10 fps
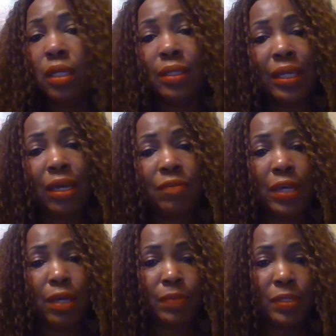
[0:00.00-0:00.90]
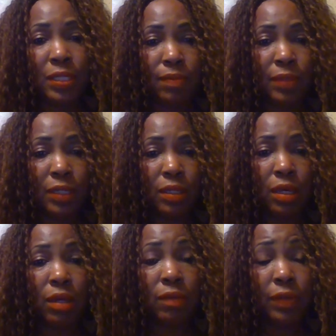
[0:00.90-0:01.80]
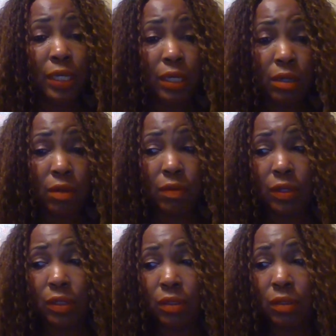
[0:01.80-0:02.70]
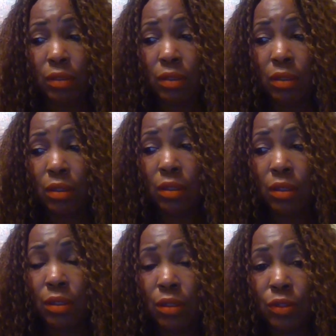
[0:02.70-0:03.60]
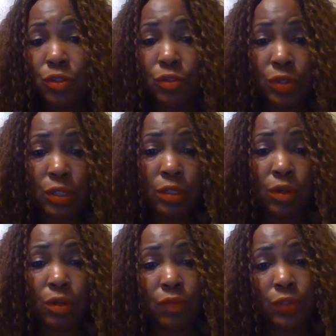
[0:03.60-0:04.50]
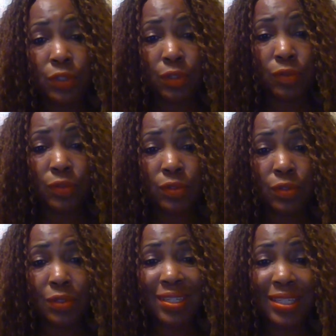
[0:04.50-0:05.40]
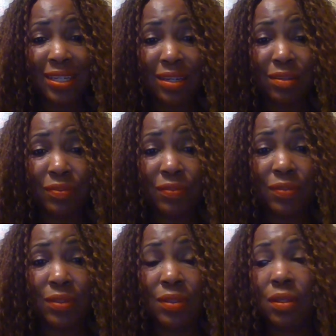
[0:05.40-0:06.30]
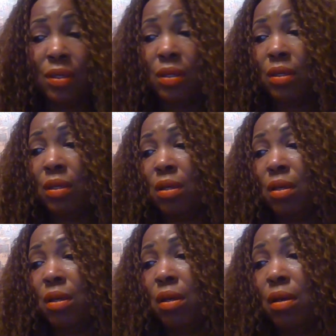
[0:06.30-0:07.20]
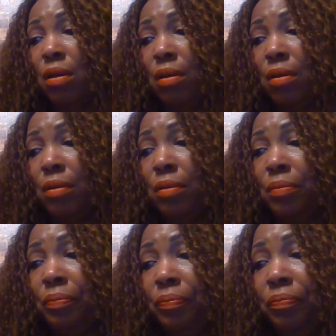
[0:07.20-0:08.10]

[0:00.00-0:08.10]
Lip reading: they have an epidemic of heroin drug overdose to death. Um,